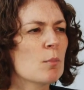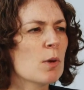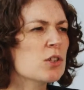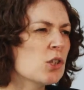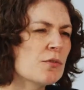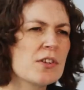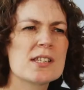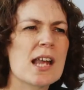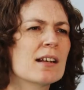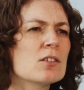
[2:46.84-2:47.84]
Bolton
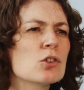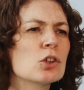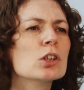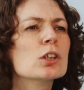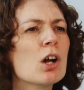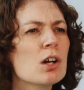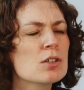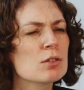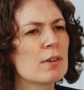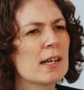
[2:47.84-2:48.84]
University hadn't done a
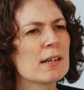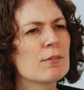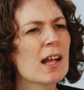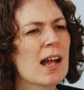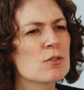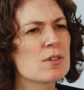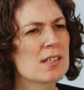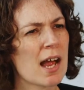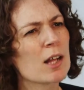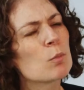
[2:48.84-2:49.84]
lot really regards
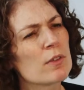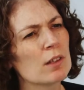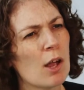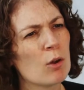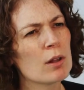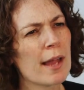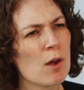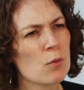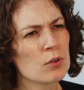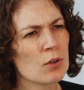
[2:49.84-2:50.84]
recycling with the local
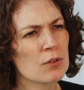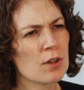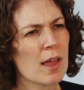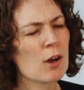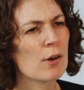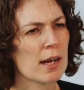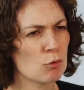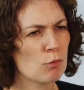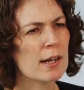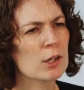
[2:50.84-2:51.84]
council, so that
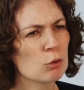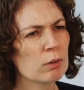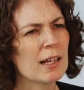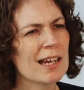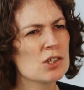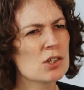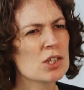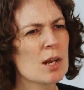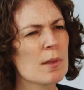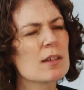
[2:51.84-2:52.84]
created a really good
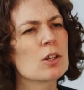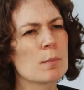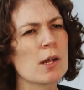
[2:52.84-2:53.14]
relationship that's going to